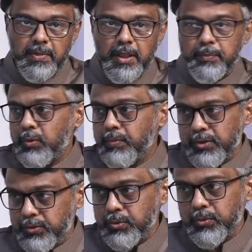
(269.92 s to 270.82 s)
Up to
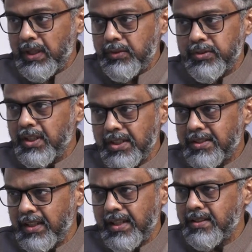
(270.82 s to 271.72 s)
+2 I have studied
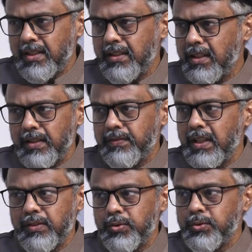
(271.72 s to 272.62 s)
science, and thereafter
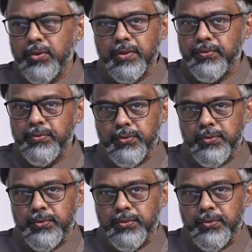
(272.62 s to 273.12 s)
I have switched over